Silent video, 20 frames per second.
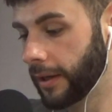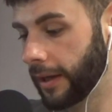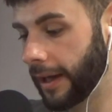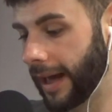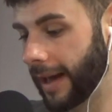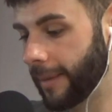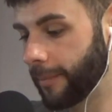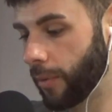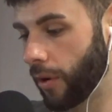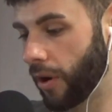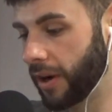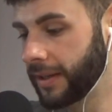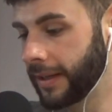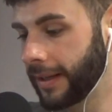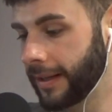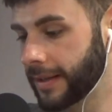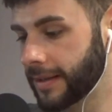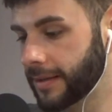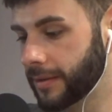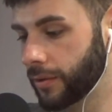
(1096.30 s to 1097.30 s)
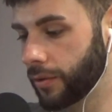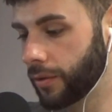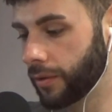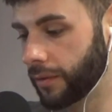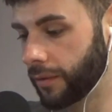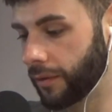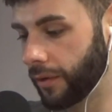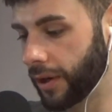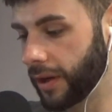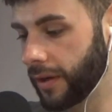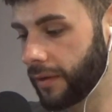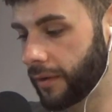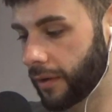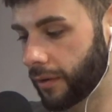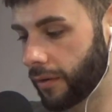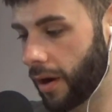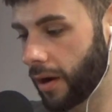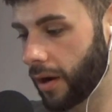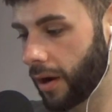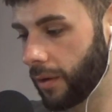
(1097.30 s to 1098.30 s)
But I think this is a good fight
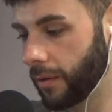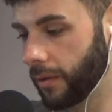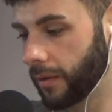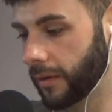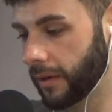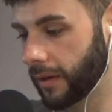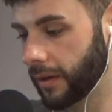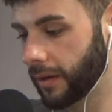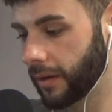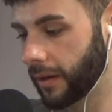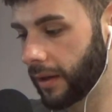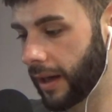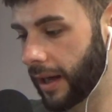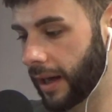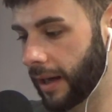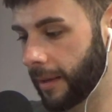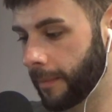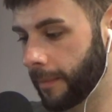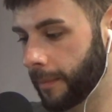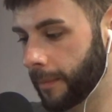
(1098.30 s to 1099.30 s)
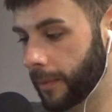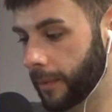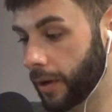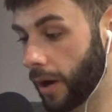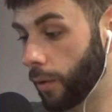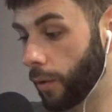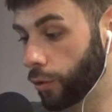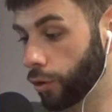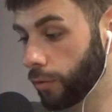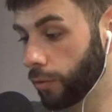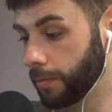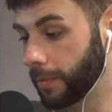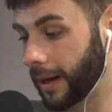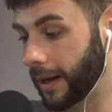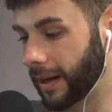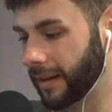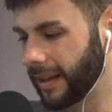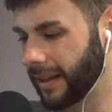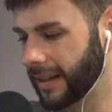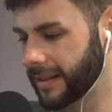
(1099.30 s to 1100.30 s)
for Rockhold going up,
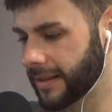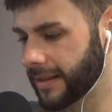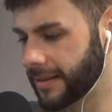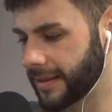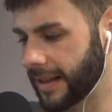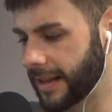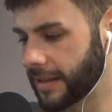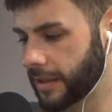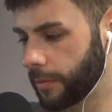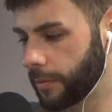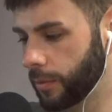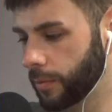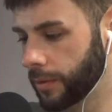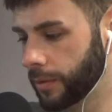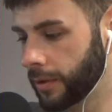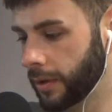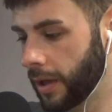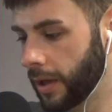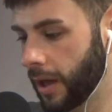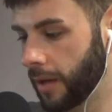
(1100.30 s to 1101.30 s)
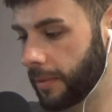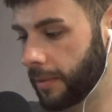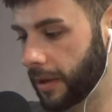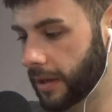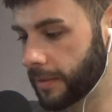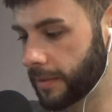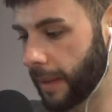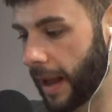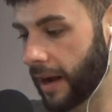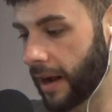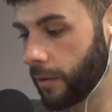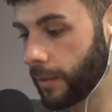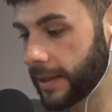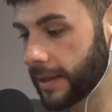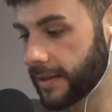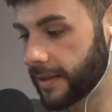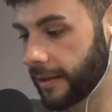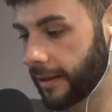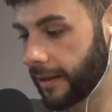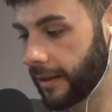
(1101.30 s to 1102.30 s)
and I think it's a sensible one because
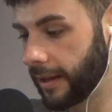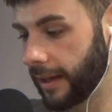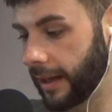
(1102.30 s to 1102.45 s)
Blachowicz,